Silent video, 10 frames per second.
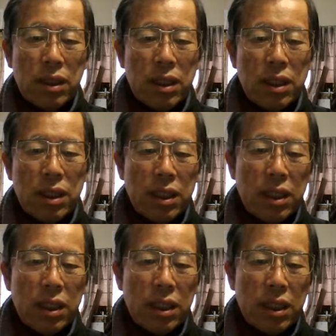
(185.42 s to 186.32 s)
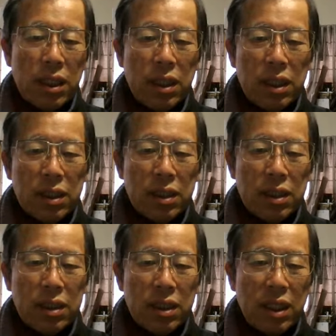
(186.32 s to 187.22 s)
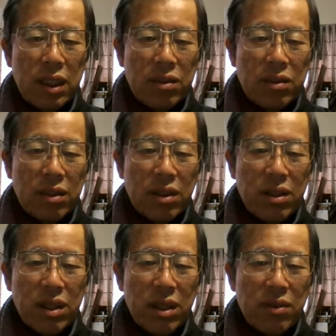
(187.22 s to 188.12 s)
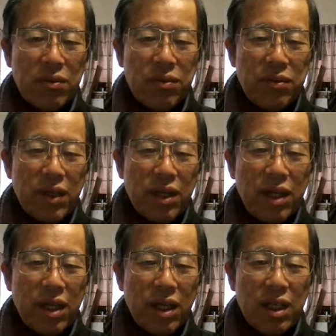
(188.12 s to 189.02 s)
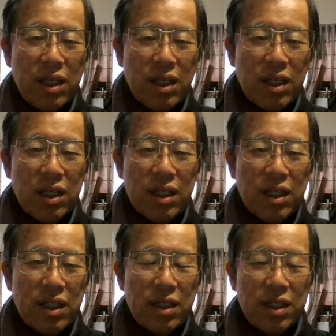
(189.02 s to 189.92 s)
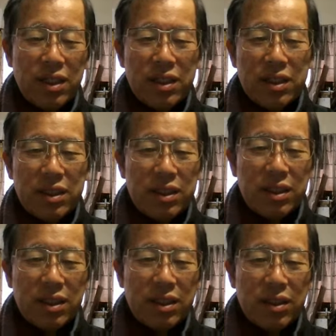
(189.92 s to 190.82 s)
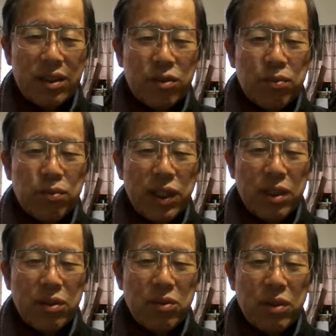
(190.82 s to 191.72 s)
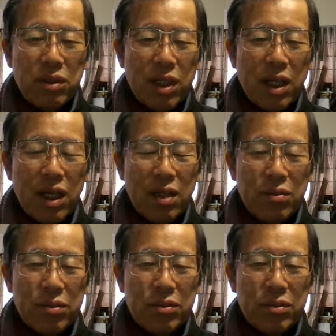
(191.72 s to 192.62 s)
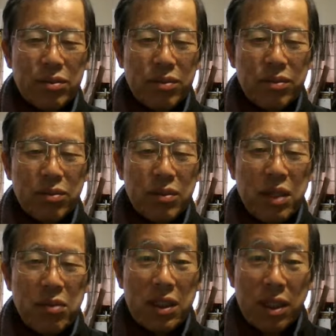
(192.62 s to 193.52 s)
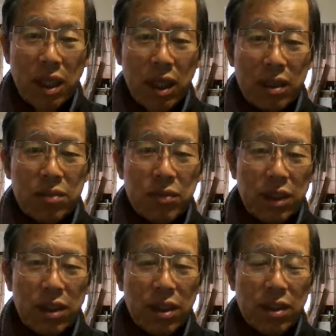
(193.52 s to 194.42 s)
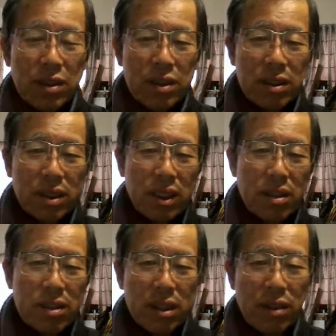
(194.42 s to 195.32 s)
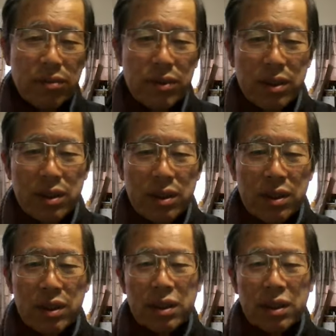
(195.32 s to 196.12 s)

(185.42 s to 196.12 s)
And I don't know if uh, uh, the spring will come. Maybe not, because in case of the